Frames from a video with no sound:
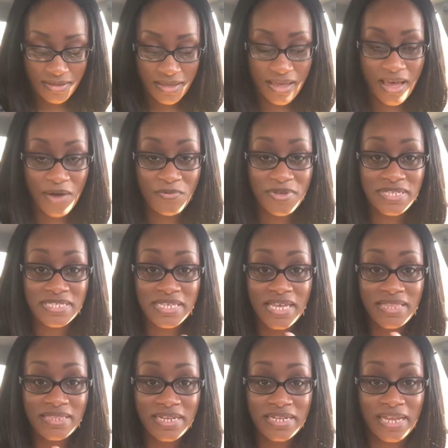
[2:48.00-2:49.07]
I was
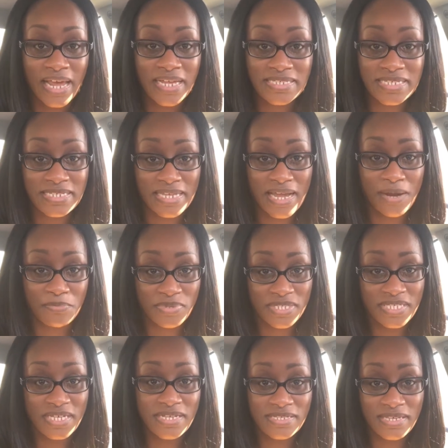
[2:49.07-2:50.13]
in the 99
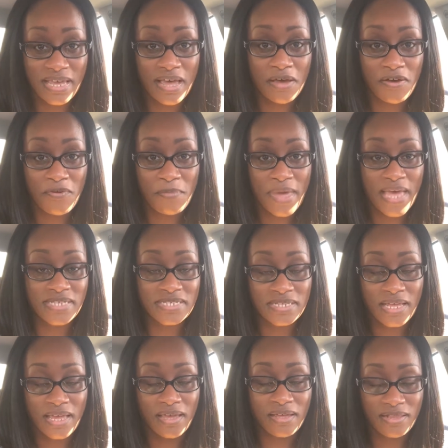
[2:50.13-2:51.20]
percentile of passing
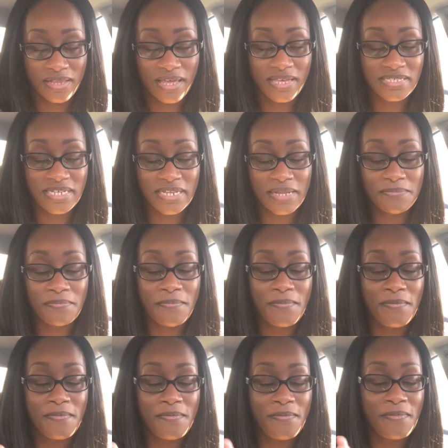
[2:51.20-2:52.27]
the NCLEX. And
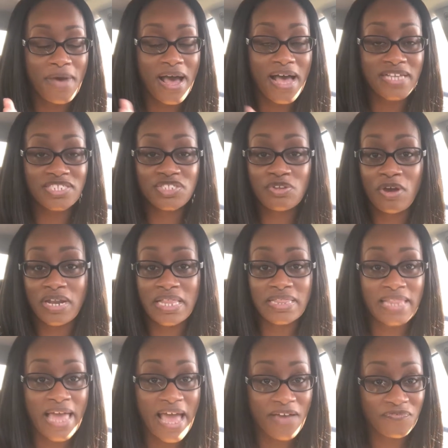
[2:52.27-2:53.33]
I started
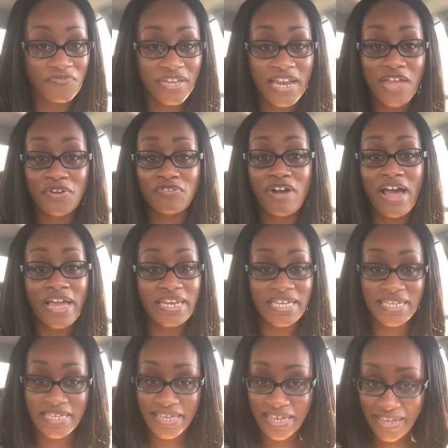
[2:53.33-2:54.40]
laughing and crying
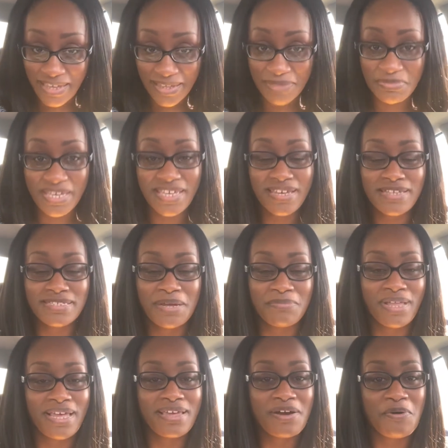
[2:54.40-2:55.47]
again because I'm
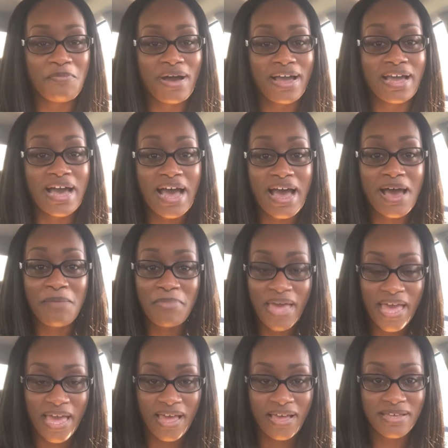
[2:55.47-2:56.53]
like, oh my God, I
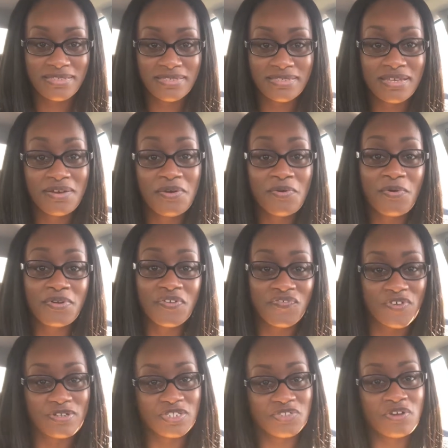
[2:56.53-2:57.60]
passed. On the
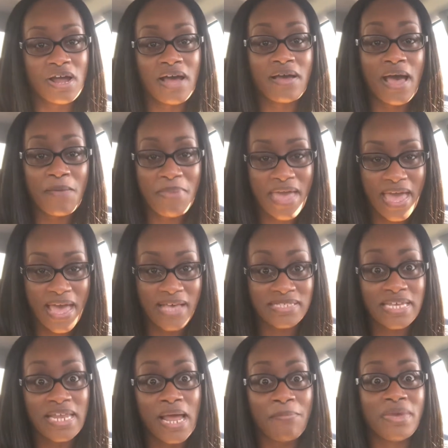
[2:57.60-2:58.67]
first trial, I passed.
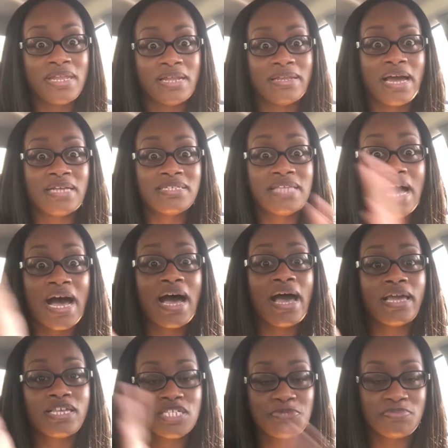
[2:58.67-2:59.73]
And I'm in the, the
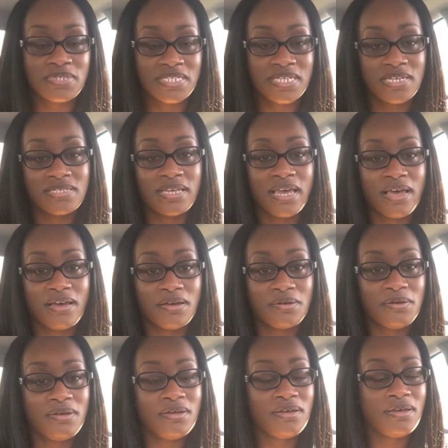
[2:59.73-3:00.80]
highest percentile.
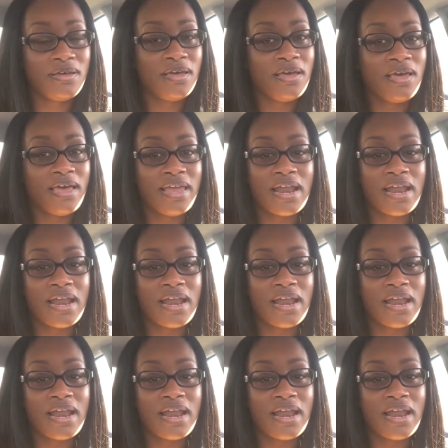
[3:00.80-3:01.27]
And